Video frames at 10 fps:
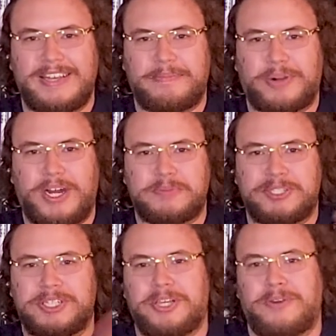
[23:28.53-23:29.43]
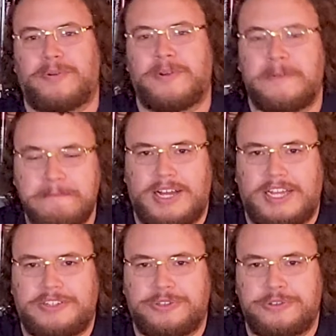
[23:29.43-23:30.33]
Props to you. I
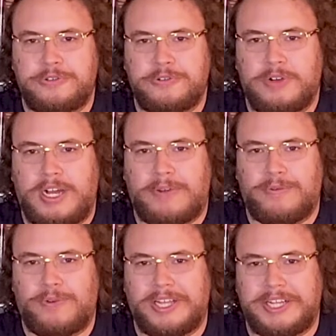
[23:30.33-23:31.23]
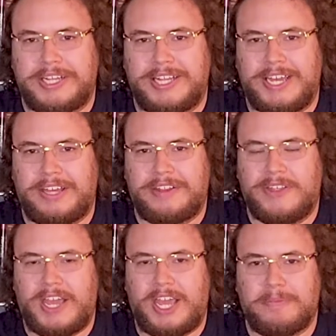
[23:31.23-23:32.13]
really like
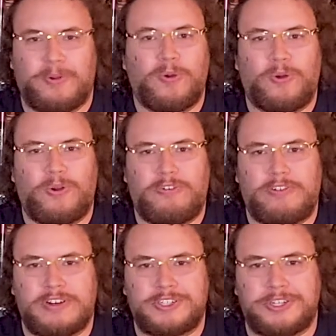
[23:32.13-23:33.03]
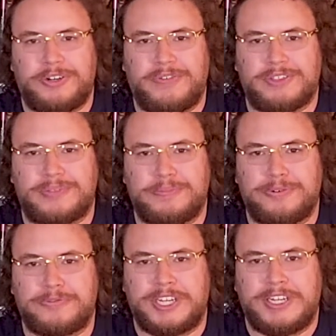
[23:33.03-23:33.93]
the Hammer horror version of this
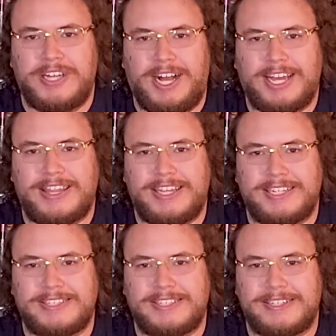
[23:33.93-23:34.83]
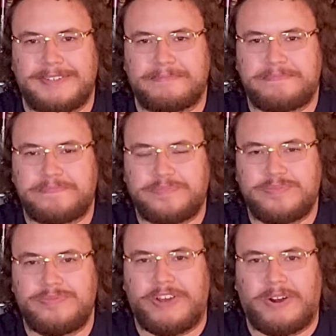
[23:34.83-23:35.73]
movie. I think it's a
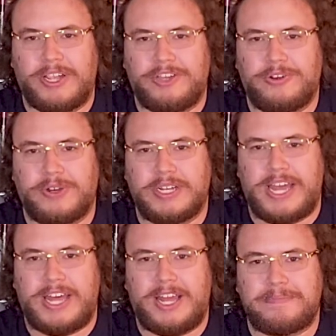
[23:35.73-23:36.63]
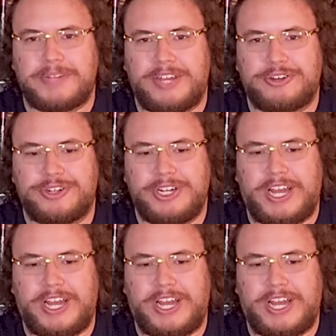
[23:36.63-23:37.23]
very good adaptation.